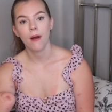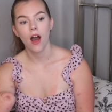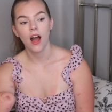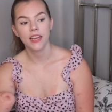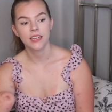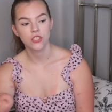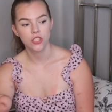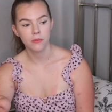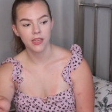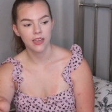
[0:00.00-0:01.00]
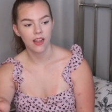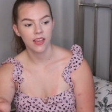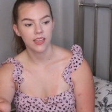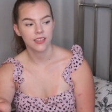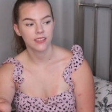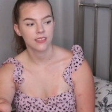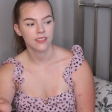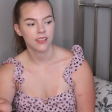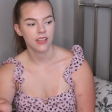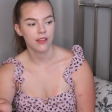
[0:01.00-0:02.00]
I can do it, like,
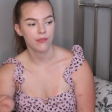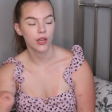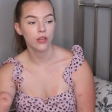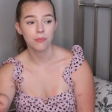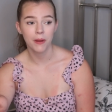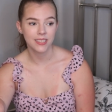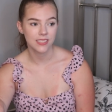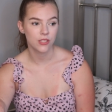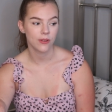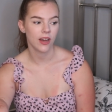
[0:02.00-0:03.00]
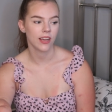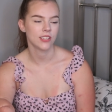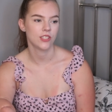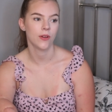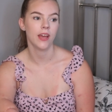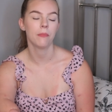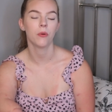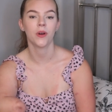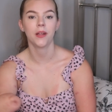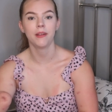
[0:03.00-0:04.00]
if I go to practice doing it, I can do it,
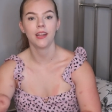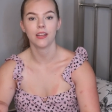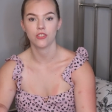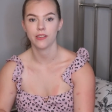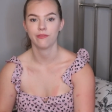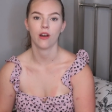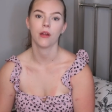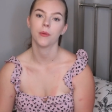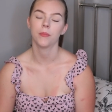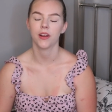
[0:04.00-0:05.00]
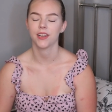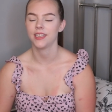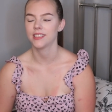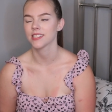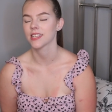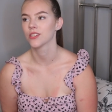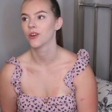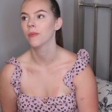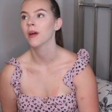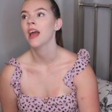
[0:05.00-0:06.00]
but when I'm in an actual environment where I need to stand
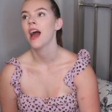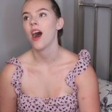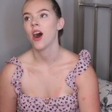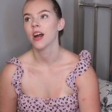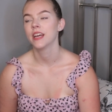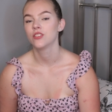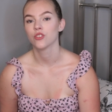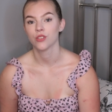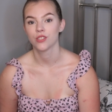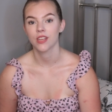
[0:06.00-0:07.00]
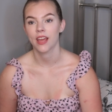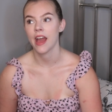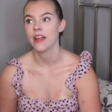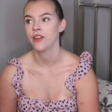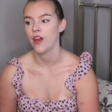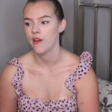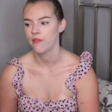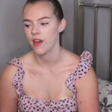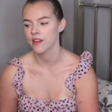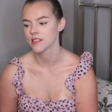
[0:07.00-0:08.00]
up, I just get
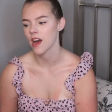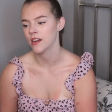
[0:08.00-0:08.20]
nervous.